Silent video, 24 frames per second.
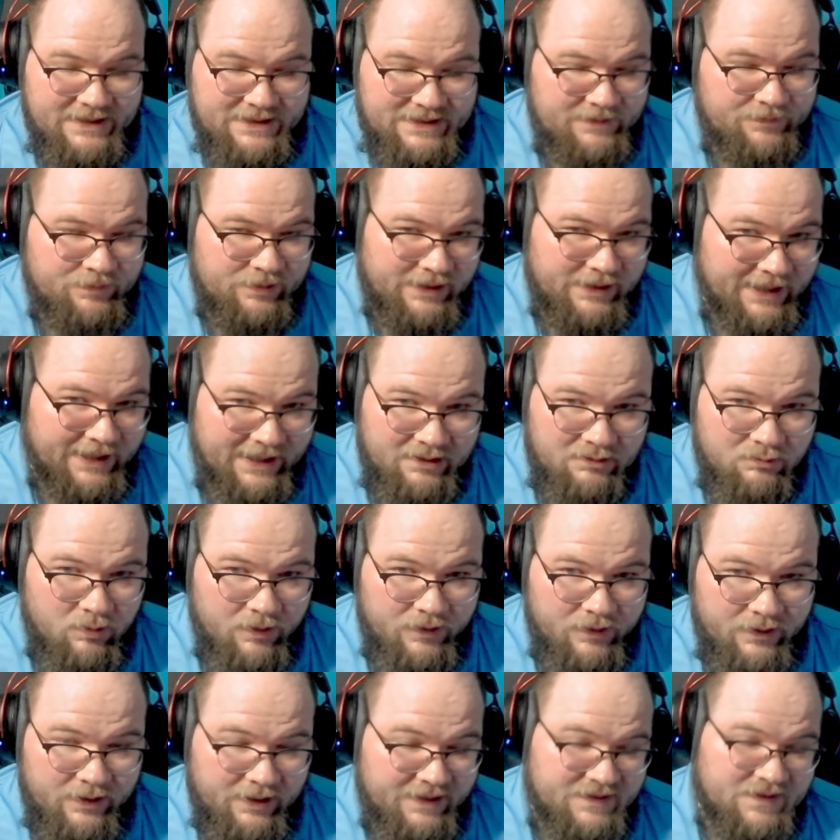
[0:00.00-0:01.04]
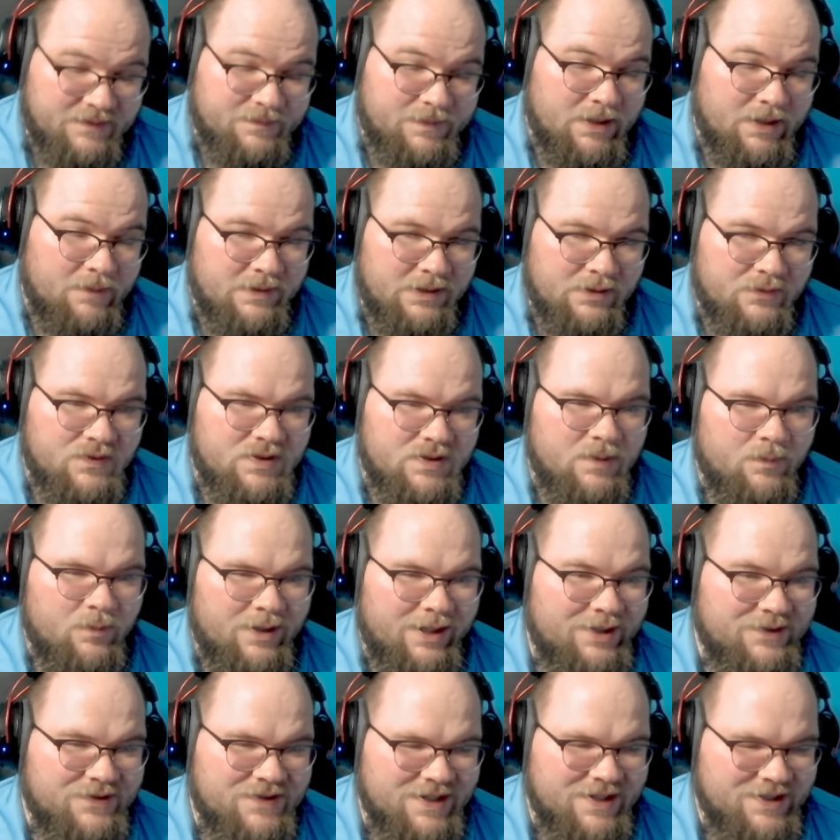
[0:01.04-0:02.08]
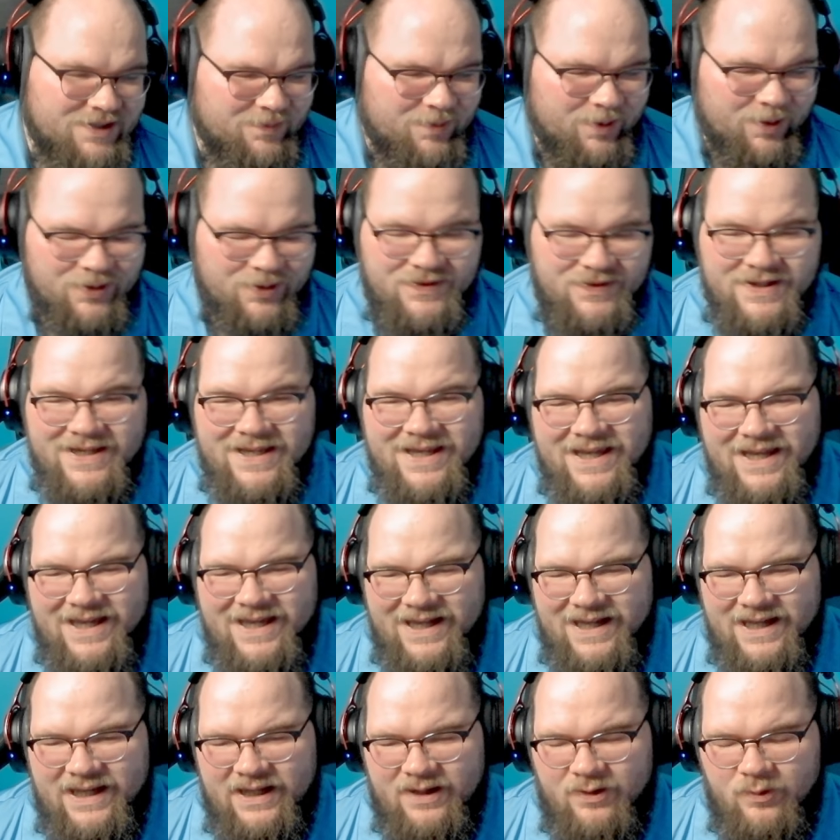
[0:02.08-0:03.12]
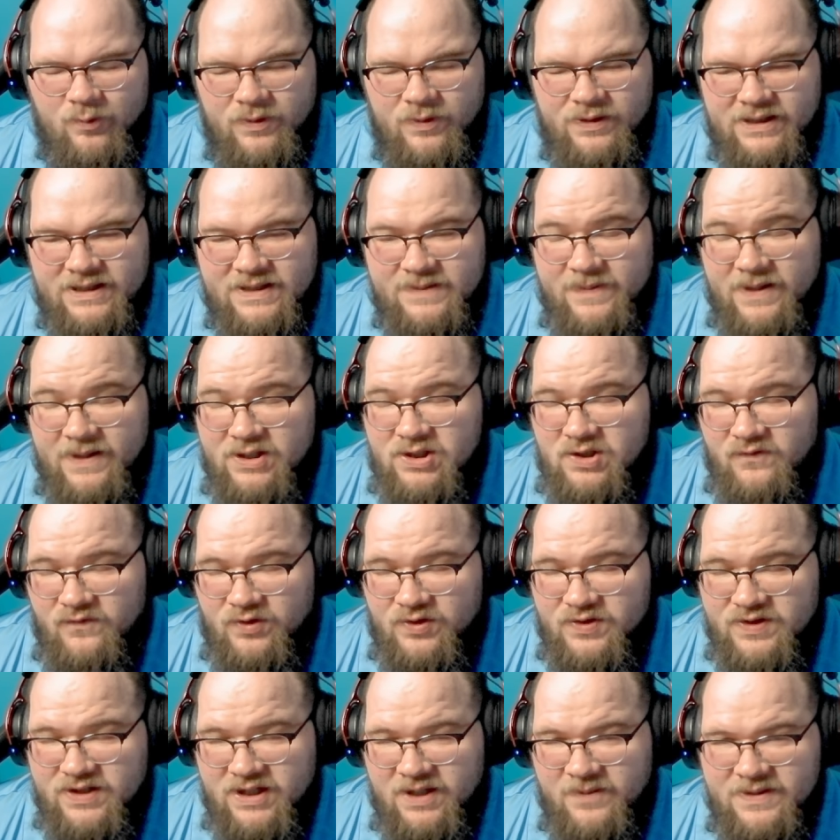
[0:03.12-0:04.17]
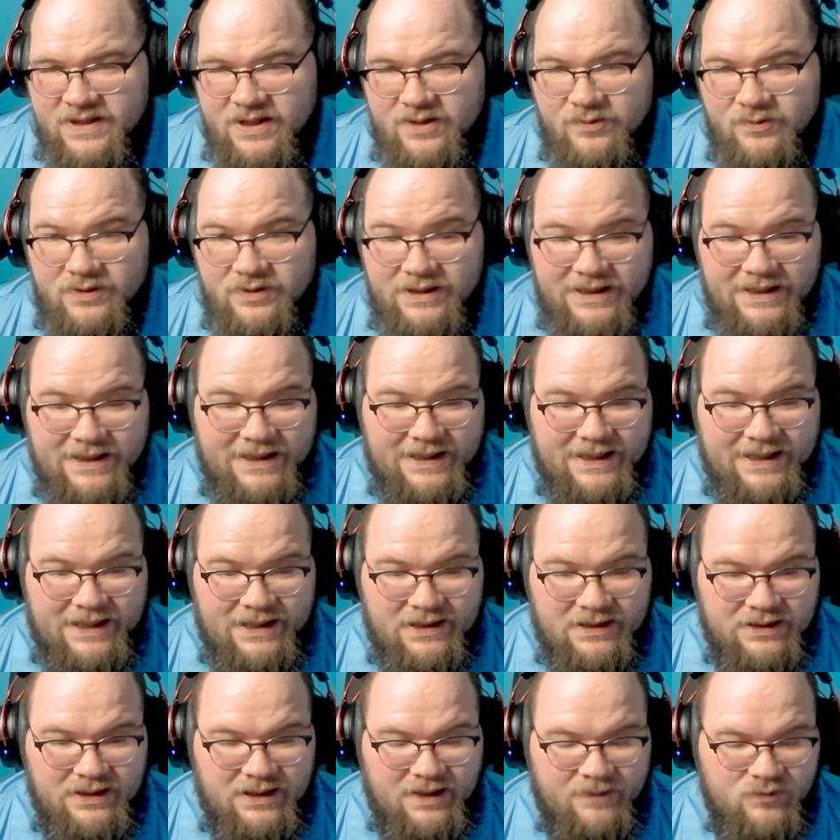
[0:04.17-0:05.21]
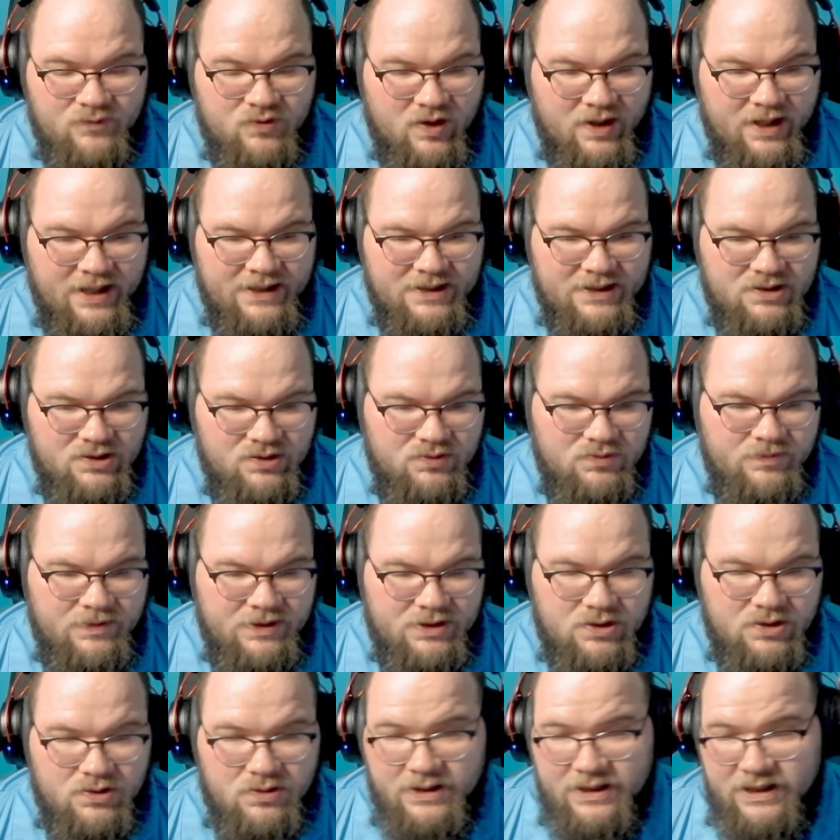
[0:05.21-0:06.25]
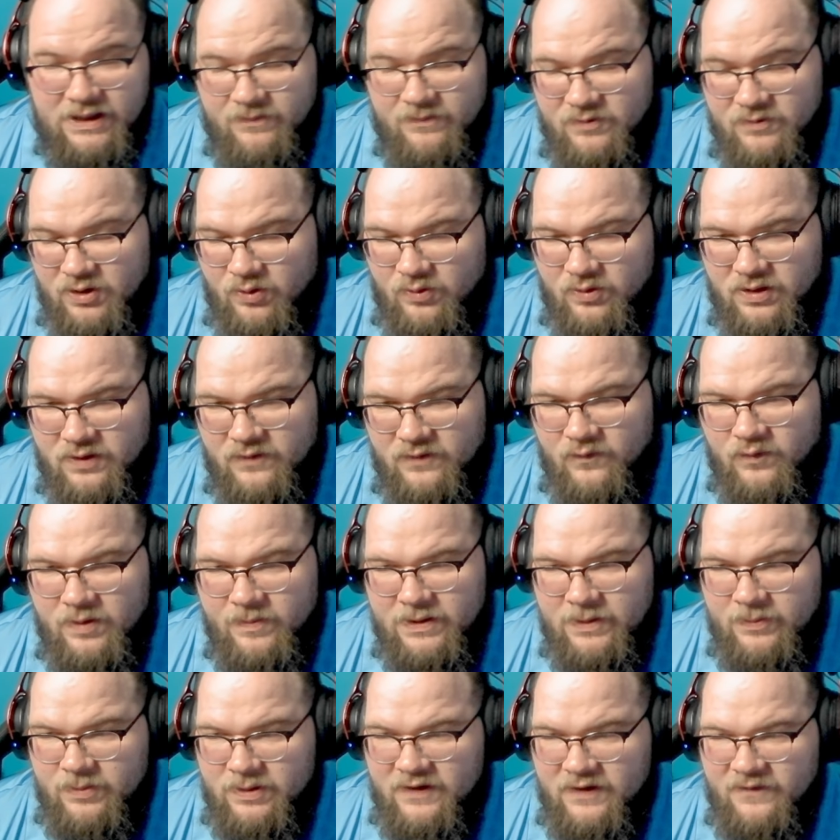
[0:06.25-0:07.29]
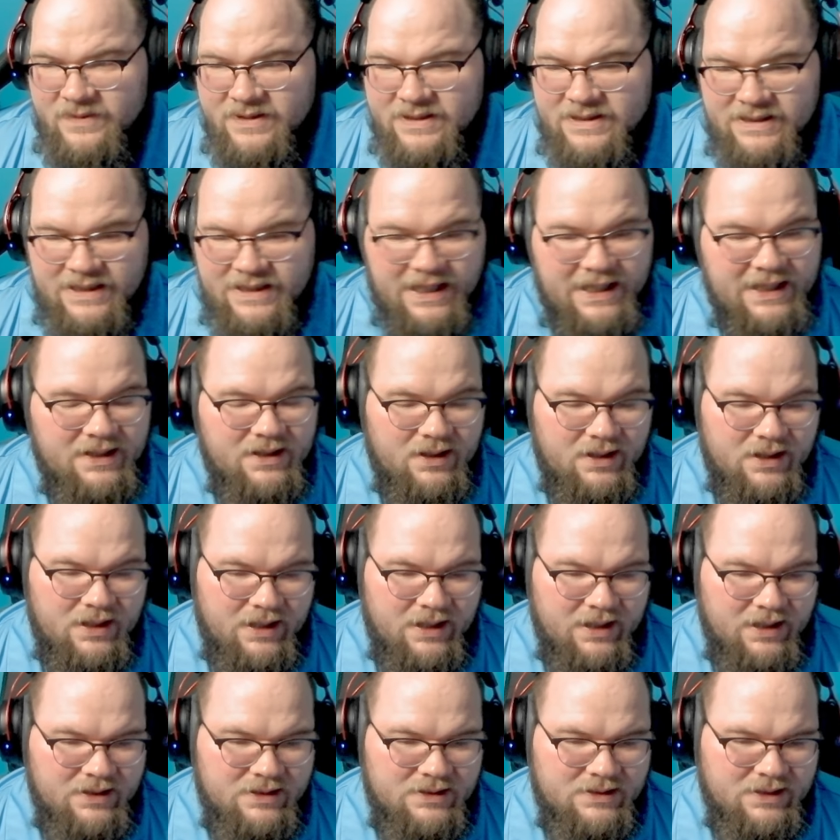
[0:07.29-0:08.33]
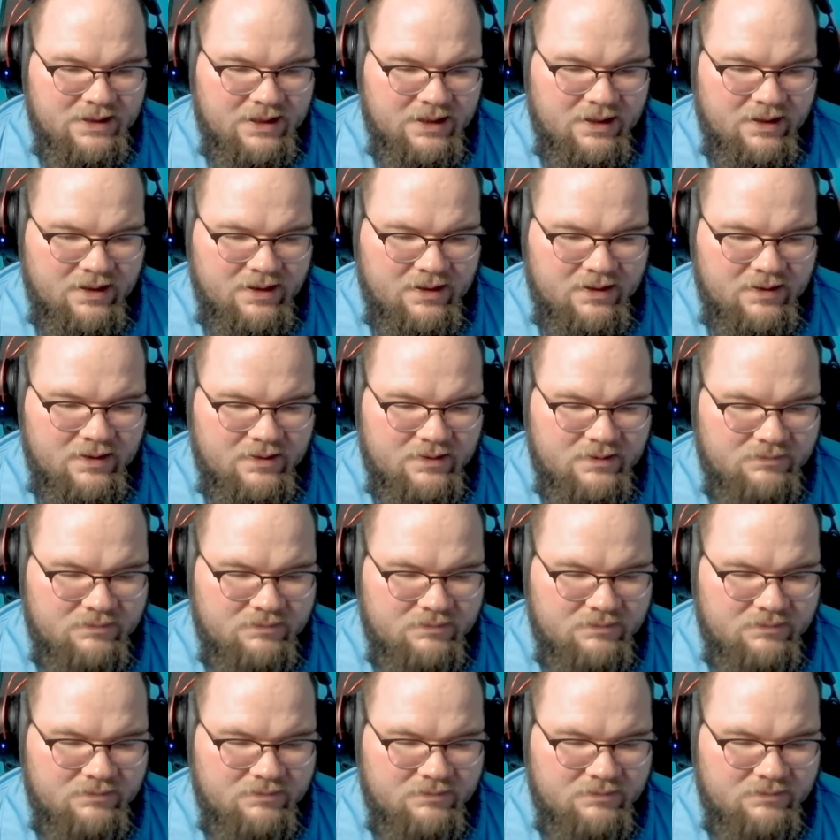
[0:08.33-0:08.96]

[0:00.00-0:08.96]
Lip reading: played, whether I guess by me or someone else, I suppose, when the expansion first comes out. And I'm trying to make sure I keep note of what people have been saying. And